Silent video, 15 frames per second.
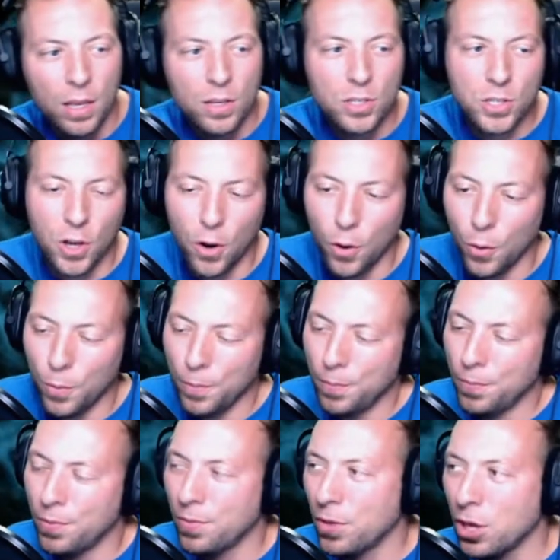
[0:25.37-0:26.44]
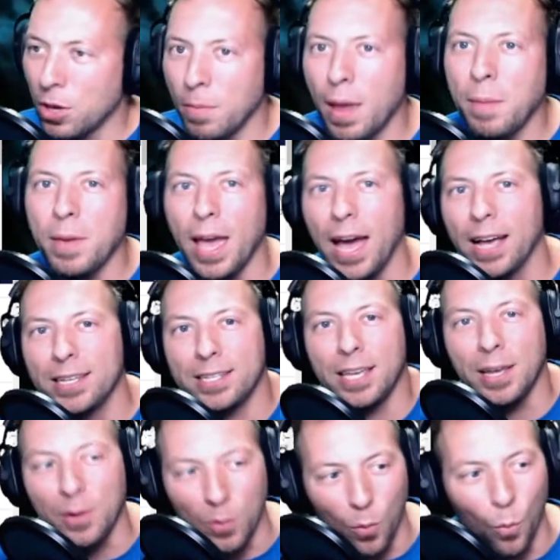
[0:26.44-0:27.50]
So you may be
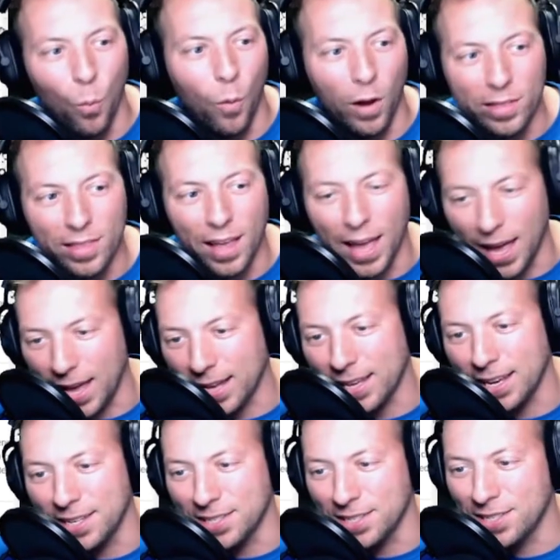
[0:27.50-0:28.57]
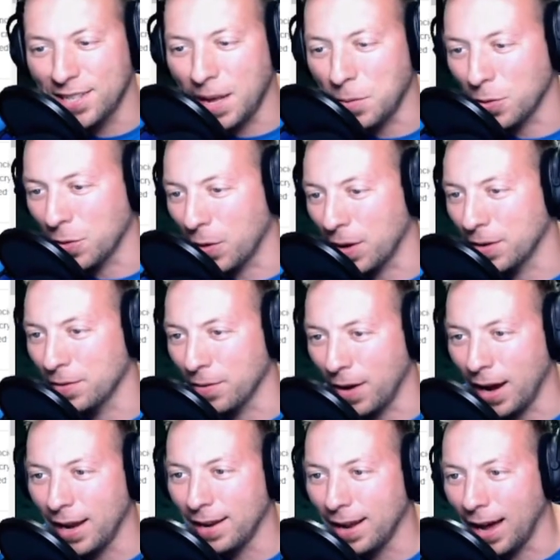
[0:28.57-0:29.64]
asking, what the heck is a stablecoin,
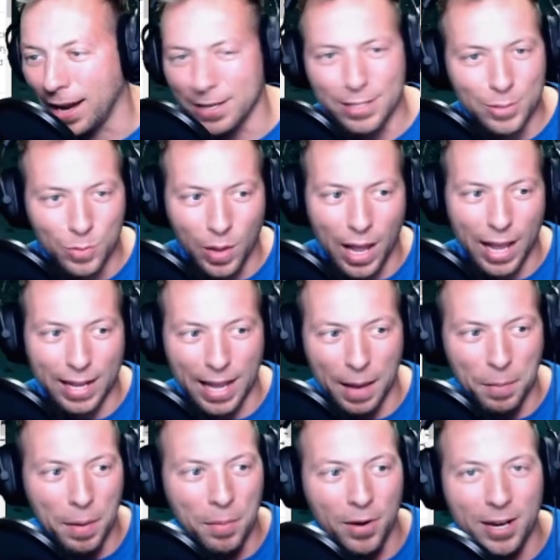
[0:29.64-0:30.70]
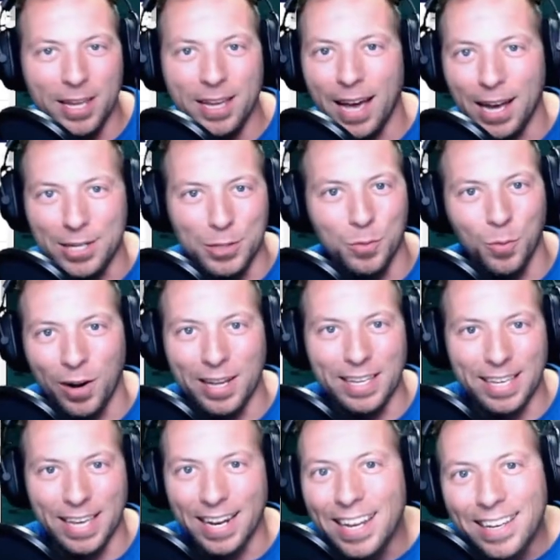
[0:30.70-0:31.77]
right? I got my money. I just want to
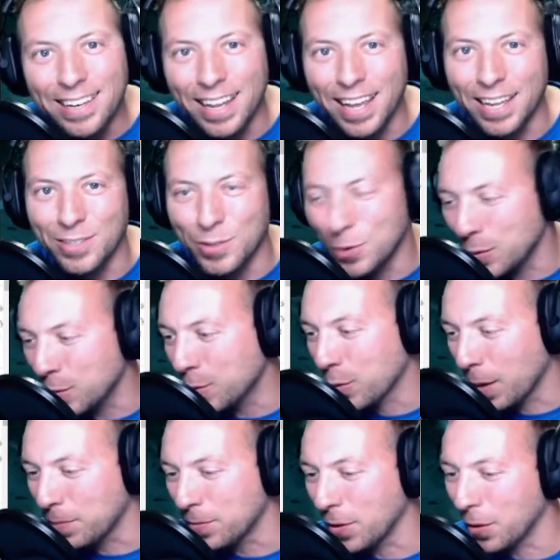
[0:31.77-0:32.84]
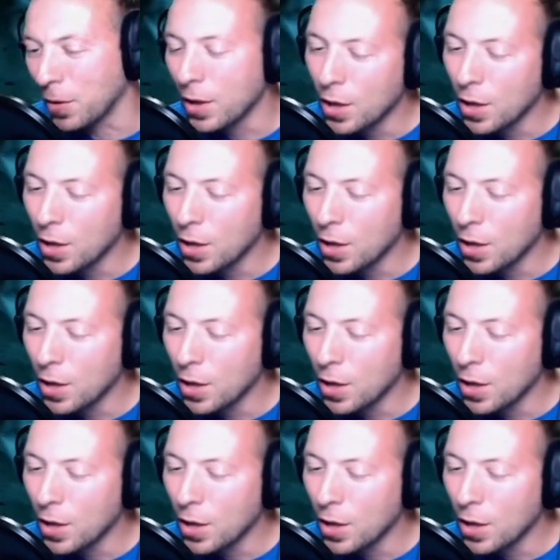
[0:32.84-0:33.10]
get it into crypto.